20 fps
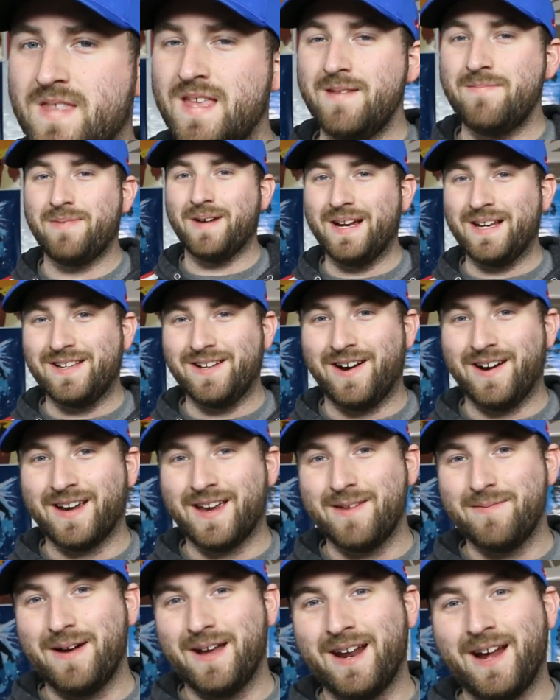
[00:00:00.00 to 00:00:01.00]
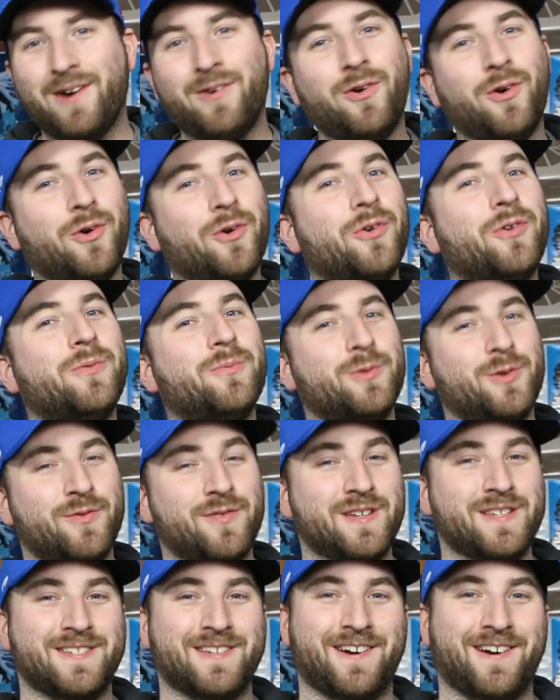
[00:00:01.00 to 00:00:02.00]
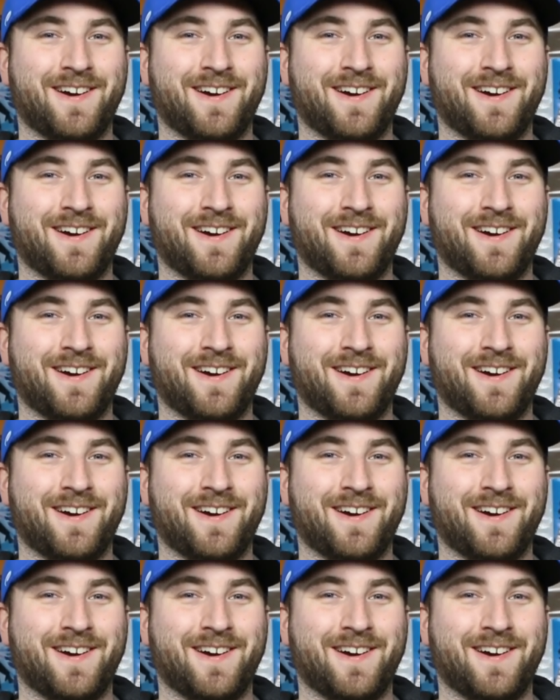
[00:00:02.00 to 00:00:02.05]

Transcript: than by talking about how old movies